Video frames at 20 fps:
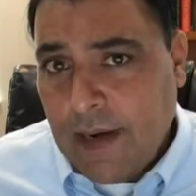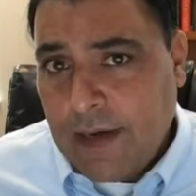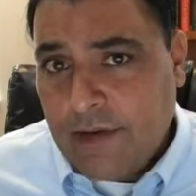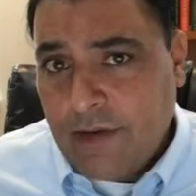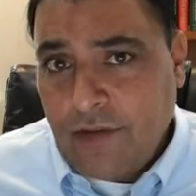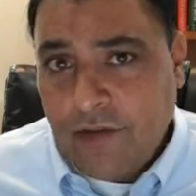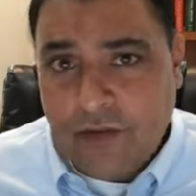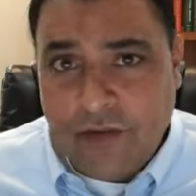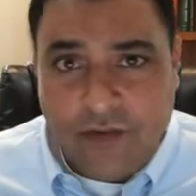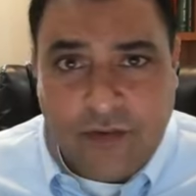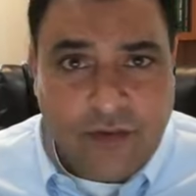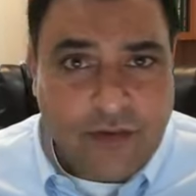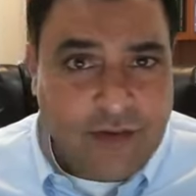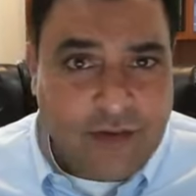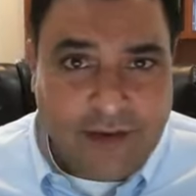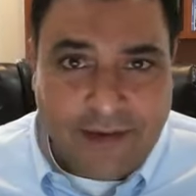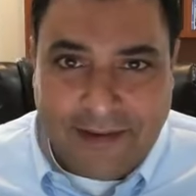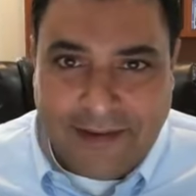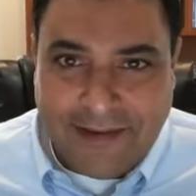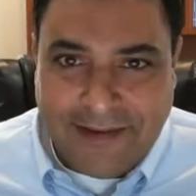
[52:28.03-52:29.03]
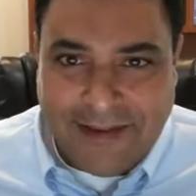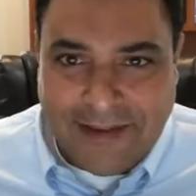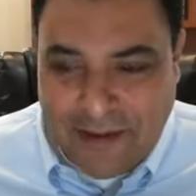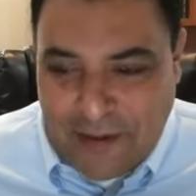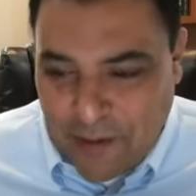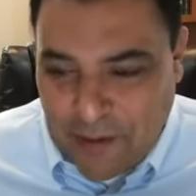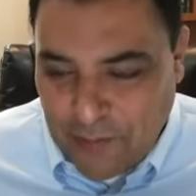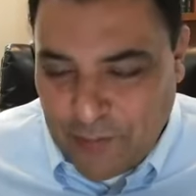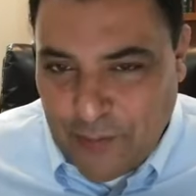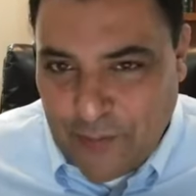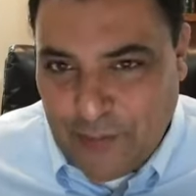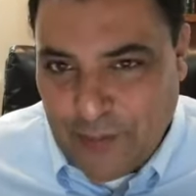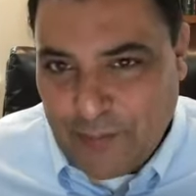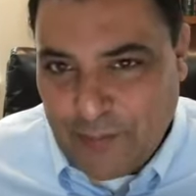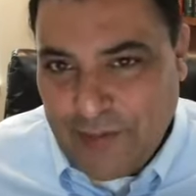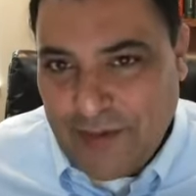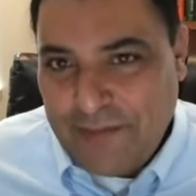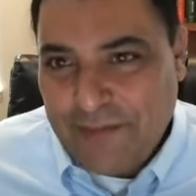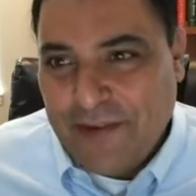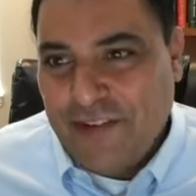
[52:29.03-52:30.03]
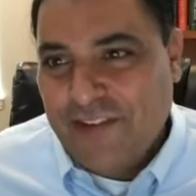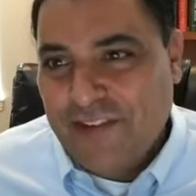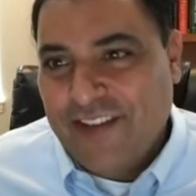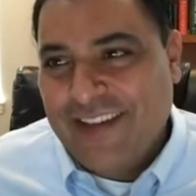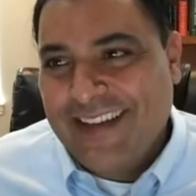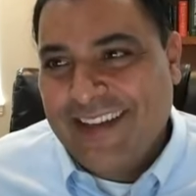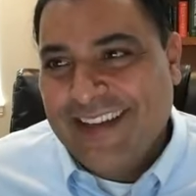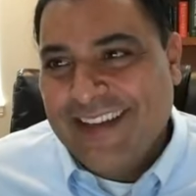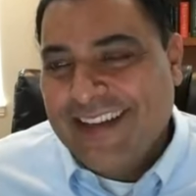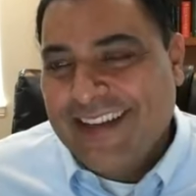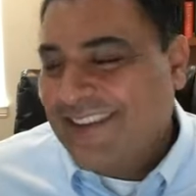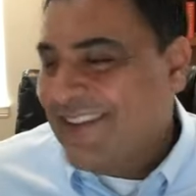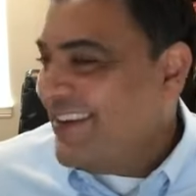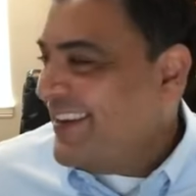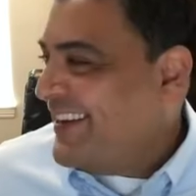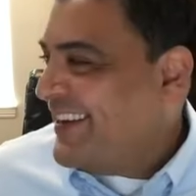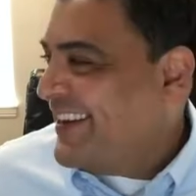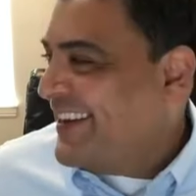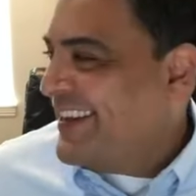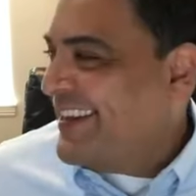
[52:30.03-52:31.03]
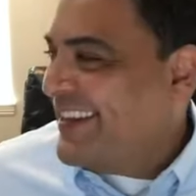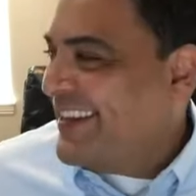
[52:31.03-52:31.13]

Practitioners can all improve their brain function, right?